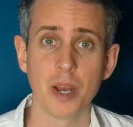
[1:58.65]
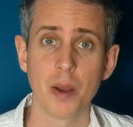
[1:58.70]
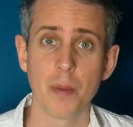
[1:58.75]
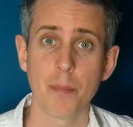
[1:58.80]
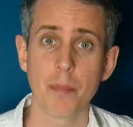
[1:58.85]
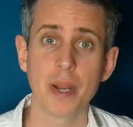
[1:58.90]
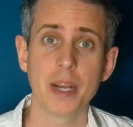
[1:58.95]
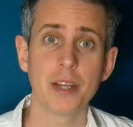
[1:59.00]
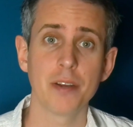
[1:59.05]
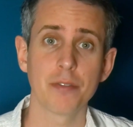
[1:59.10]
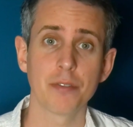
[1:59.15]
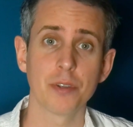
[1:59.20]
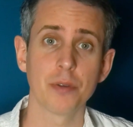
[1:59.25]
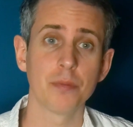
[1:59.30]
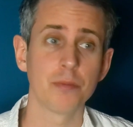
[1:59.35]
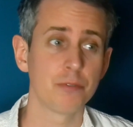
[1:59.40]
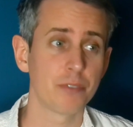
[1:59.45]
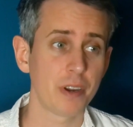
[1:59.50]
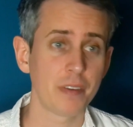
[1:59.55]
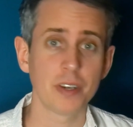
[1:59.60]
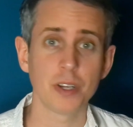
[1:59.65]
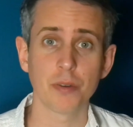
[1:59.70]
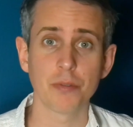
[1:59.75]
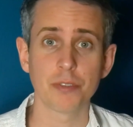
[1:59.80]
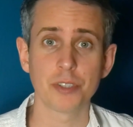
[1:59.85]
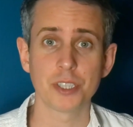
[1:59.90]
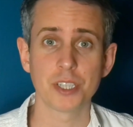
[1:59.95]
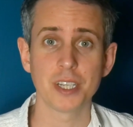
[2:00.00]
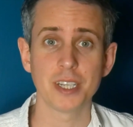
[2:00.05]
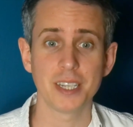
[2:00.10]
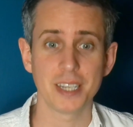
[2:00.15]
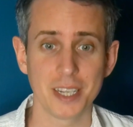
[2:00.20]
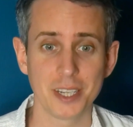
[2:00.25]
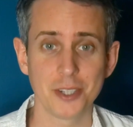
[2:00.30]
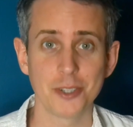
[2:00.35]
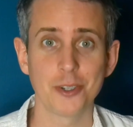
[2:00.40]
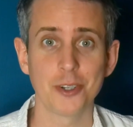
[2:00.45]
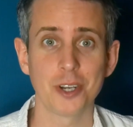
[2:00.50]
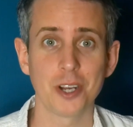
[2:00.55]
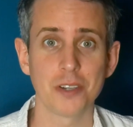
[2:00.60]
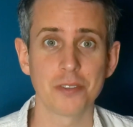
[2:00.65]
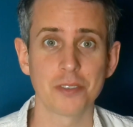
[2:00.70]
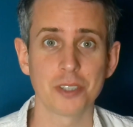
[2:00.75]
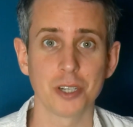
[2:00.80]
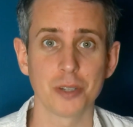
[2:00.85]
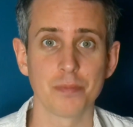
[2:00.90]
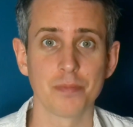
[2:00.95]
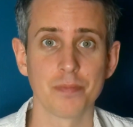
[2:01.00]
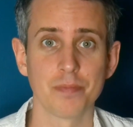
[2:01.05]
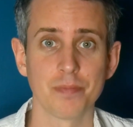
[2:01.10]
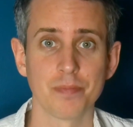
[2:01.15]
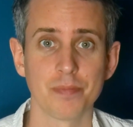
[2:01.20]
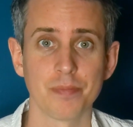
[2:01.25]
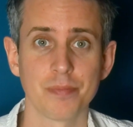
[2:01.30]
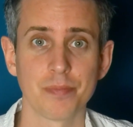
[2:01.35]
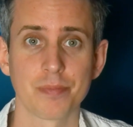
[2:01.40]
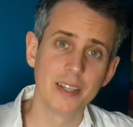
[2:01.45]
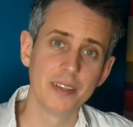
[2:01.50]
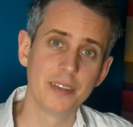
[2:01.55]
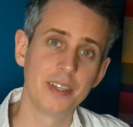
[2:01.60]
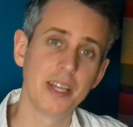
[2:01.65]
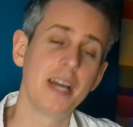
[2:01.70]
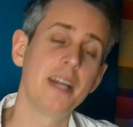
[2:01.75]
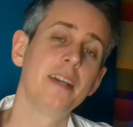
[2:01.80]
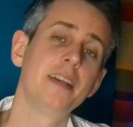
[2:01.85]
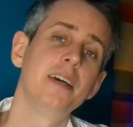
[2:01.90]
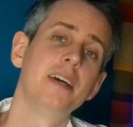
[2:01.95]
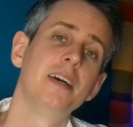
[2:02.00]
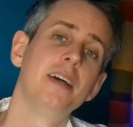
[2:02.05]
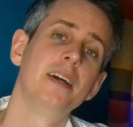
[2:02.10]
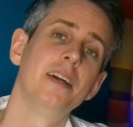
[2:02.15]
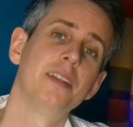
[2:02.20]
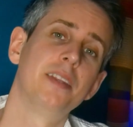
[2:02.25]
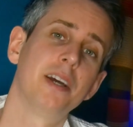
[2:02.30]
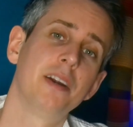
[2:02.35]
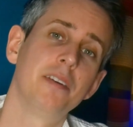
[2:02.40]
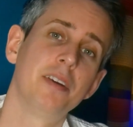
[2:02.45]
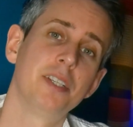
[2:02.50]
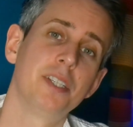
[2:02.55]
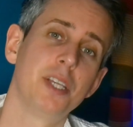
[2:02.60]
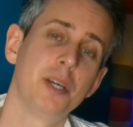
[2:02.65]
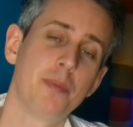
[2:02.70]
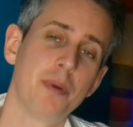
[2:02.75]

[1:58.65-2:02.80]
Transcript: Many of them, very obviously, in your lifetime." Then there is the